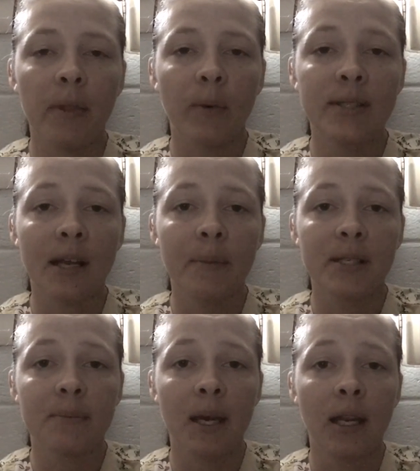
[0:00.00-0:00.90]
We set up
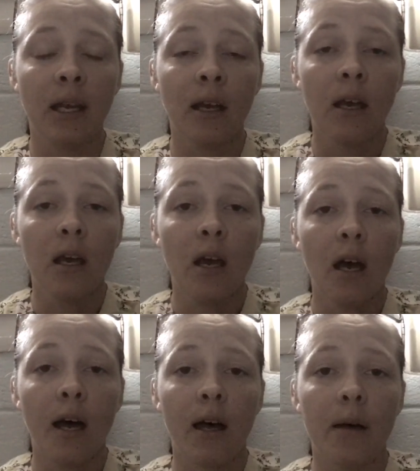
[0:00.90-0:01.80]
this meeting
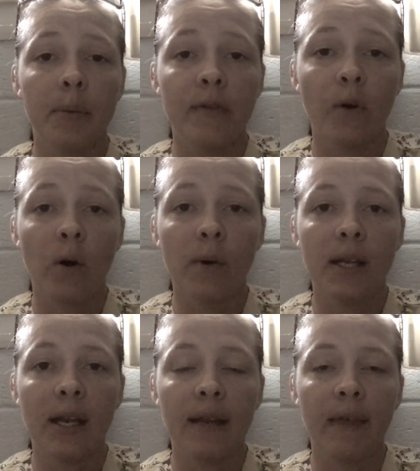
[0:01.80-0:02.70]
before we
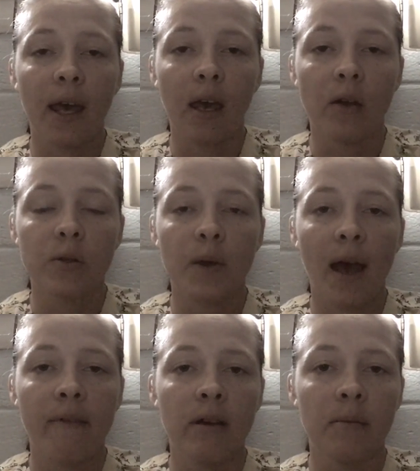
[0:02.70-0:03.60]
did anything else. We
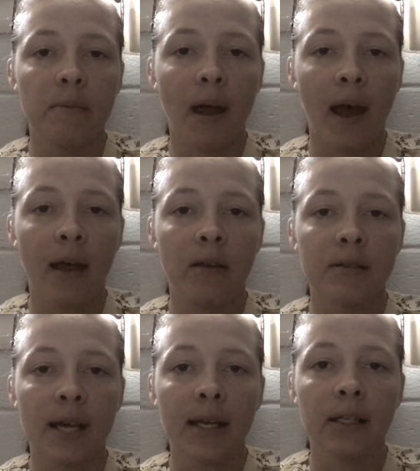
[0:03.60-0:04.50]
haven't had
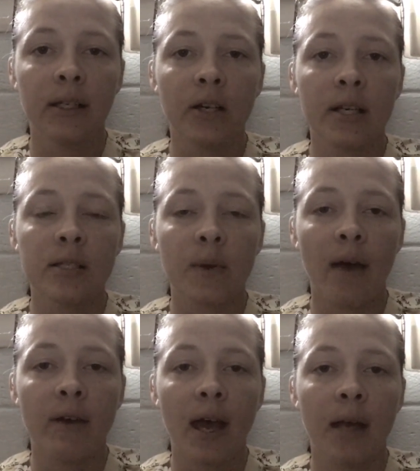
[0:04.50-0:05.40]
site clearance. We
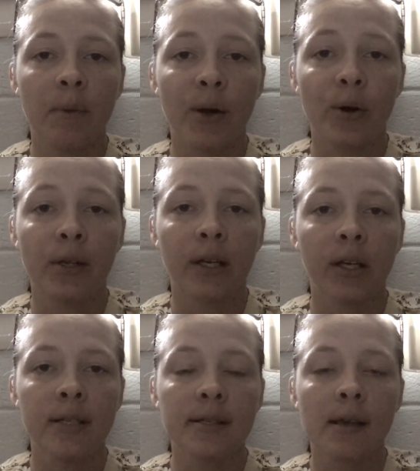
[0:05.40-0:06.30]
haven't had medical
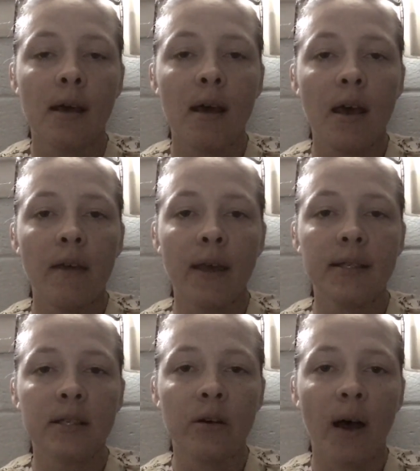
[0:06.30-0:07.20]
clearance. They
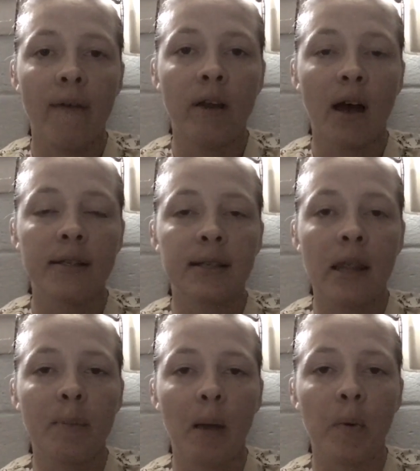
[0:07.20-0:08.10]
still have not
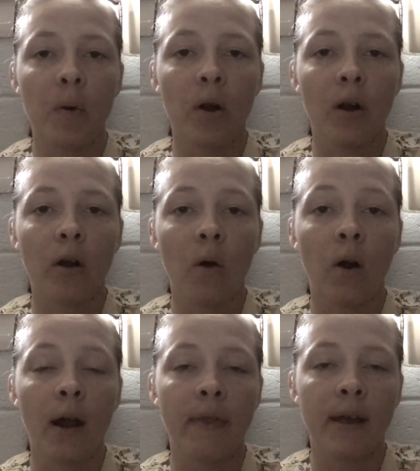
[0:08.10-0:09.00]
signed the paperwork,
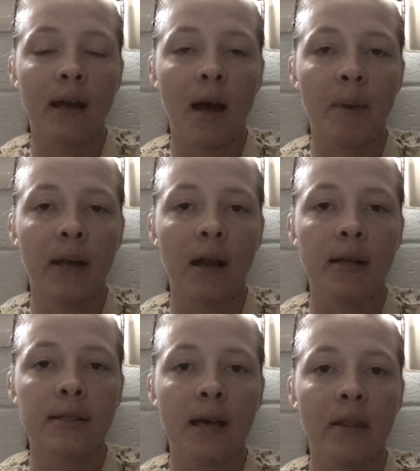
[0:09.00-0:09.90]
or at that time had
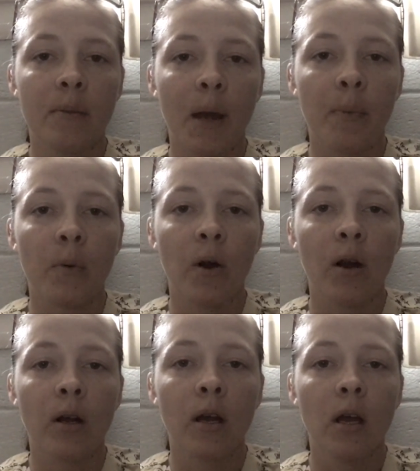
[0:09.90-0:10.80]
not signed the
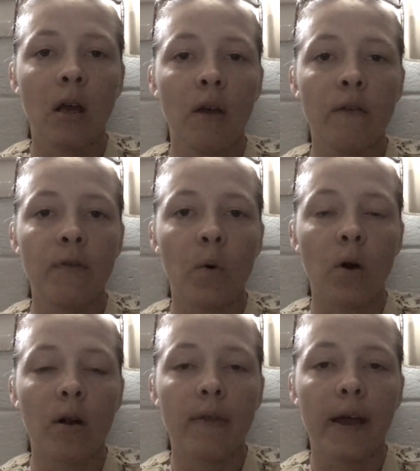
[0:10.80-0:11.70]
paperwork
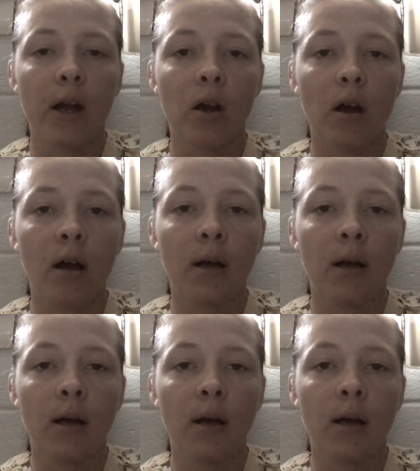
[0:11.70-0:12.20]
for their